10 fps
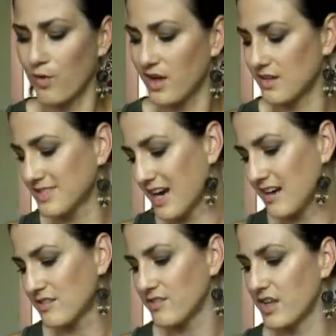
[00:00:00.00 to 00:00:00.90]
was
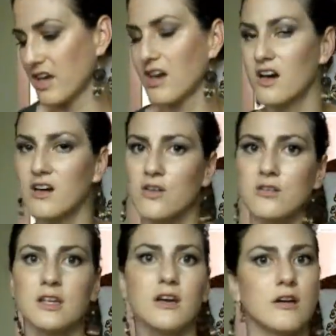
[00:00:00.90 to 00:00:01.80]
kind of like, oh,
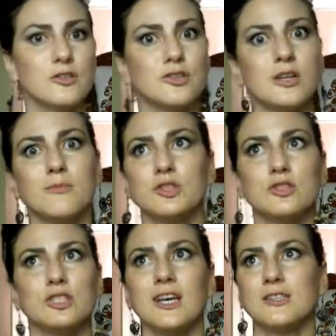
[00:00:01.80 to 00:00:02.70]
Clean Cauldron, I'm
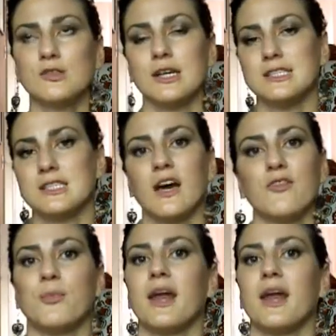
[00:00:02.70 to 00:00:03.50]
sure she has great stuff,